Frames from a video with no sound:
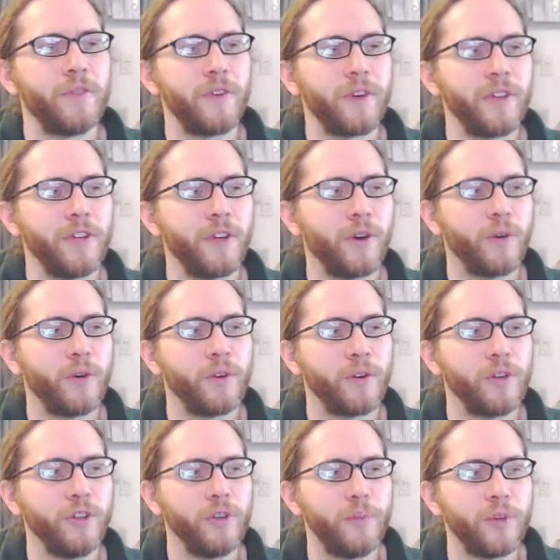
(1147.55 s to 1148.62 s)
or
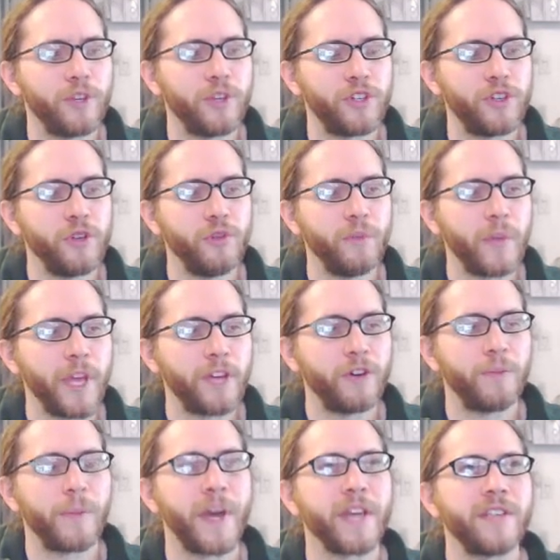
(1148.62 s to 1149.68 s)
you put 2 male
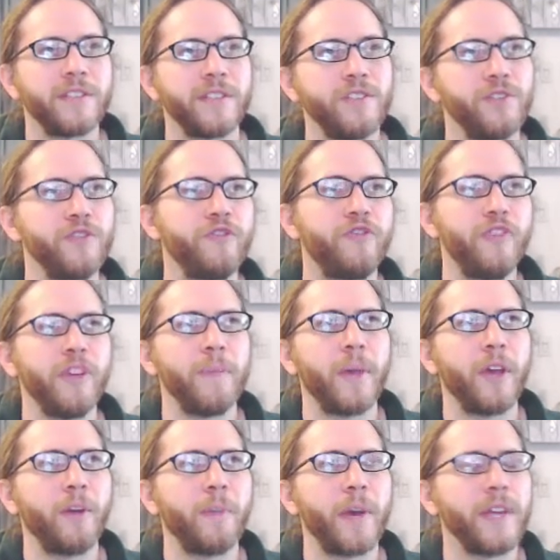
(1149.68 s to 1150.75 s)
mice and 2
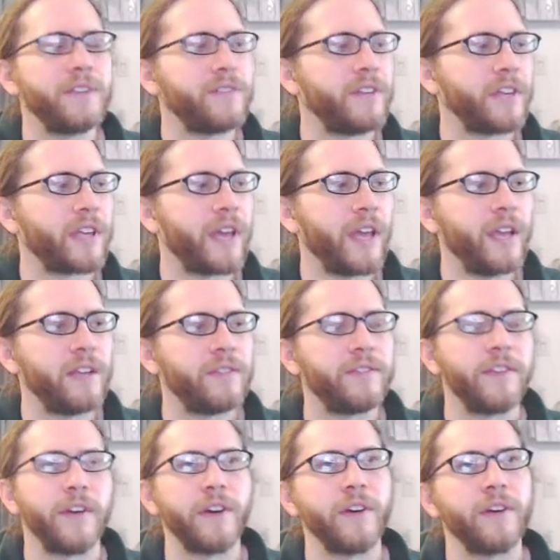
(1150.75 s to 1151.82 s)
female mice in a cage,
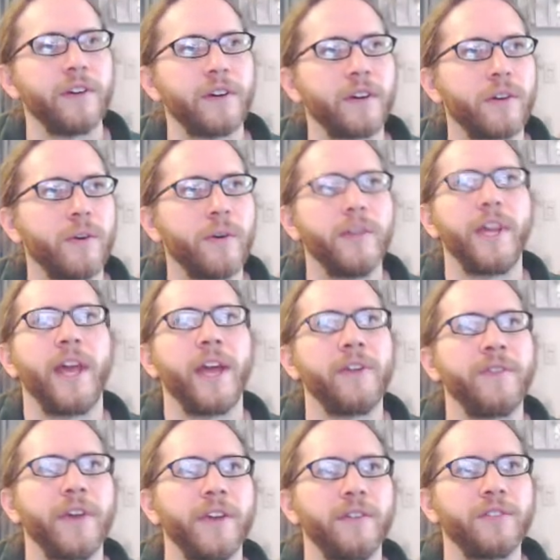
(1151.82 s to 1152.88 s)
they're going to have
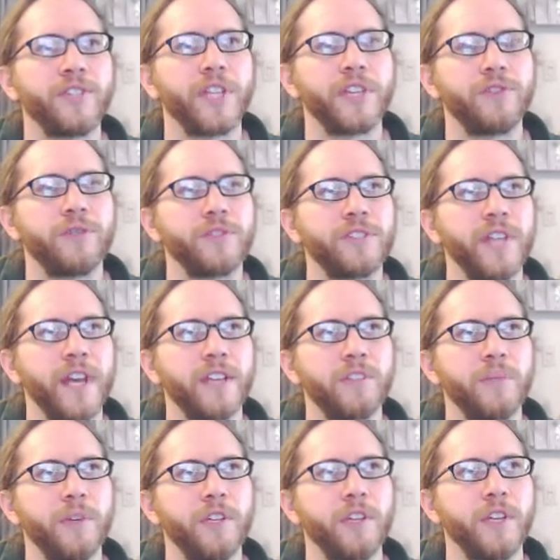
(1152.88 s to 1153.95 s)
heterosexual sex,
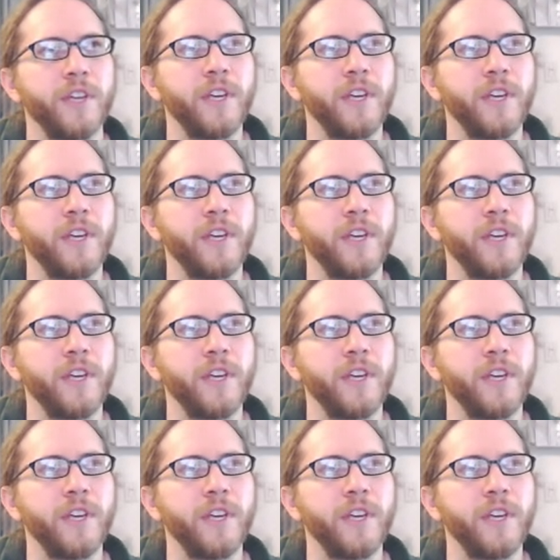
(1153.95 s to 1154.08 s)
but